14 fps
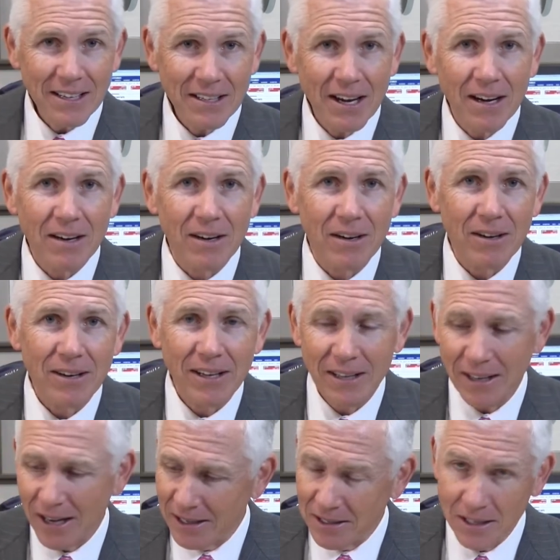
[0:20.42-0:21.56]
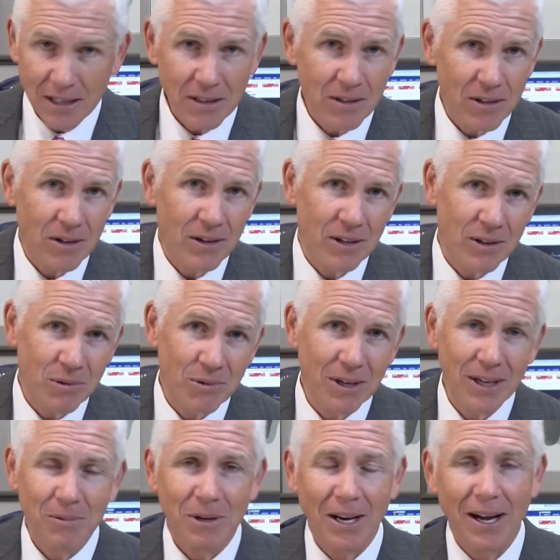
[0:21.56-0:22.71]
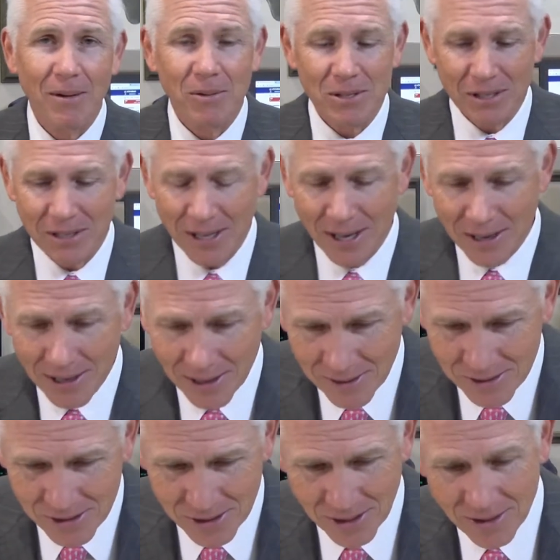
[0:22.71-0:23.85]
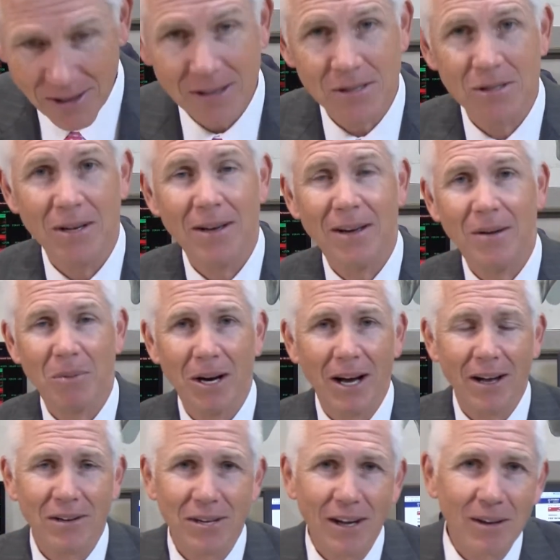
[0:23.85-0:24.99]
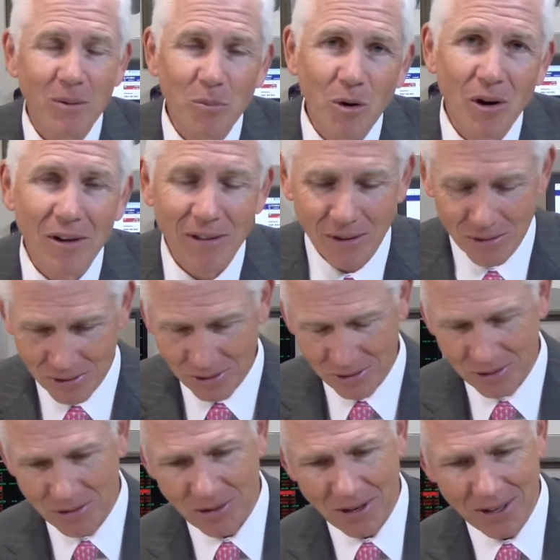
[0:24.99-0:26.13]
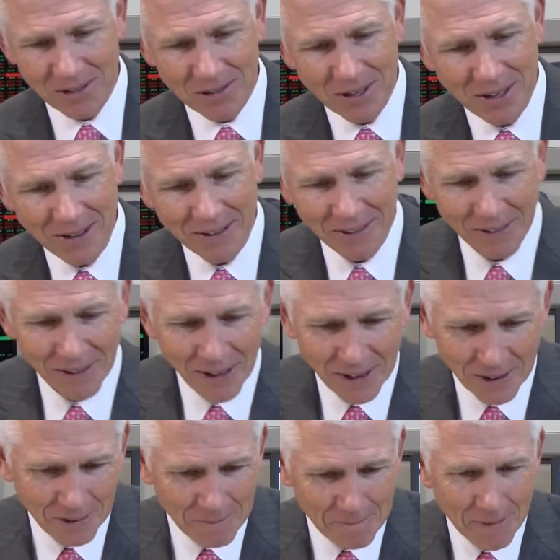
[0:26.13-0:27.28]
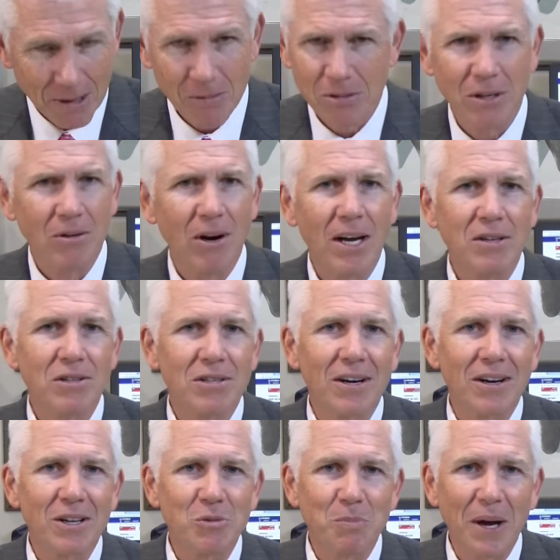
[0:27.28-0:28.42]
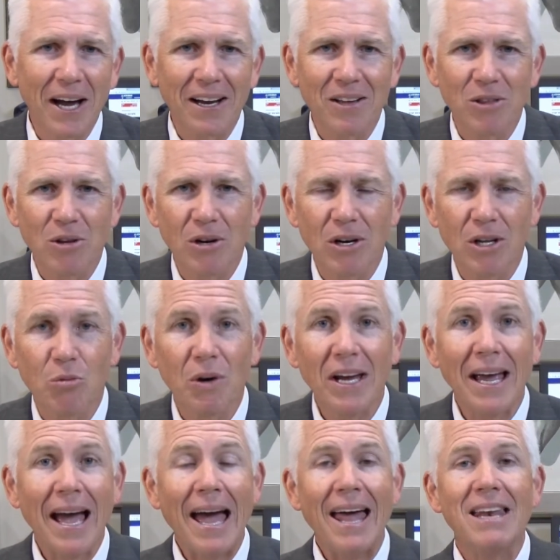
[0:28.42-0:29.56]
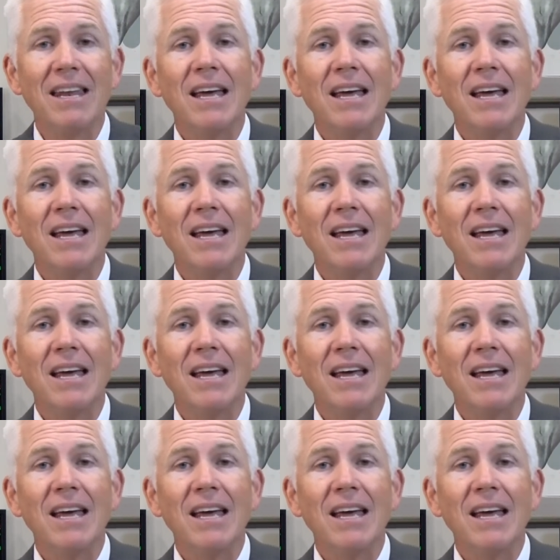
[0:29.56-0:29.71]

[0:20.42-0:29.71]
younger in 1933 when I was attending the series, but I'll tell you more of those stories later. It was a great series back in 33, and